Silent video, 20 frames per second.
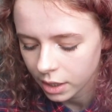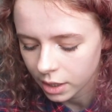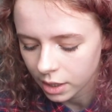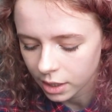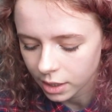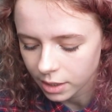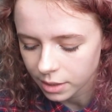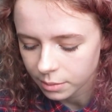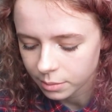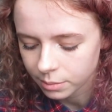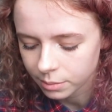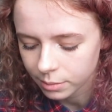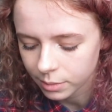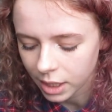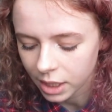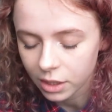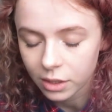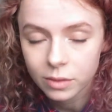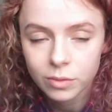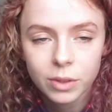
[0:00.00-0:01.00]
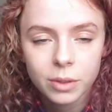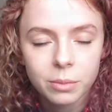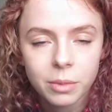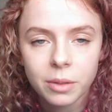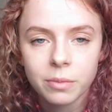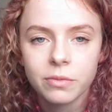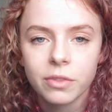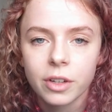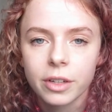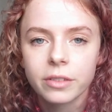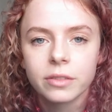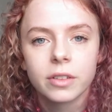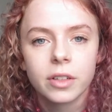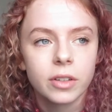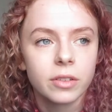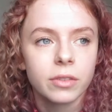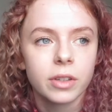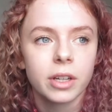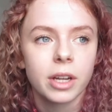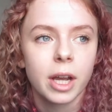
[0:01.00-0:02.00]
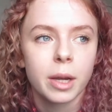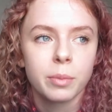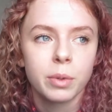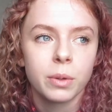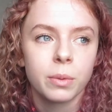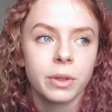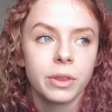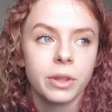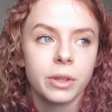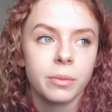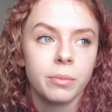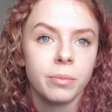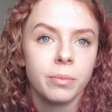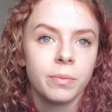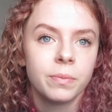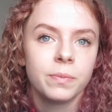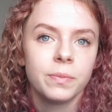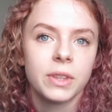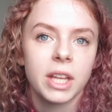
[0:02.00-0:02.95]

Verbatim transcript: um, I love them I'm very very very happy with them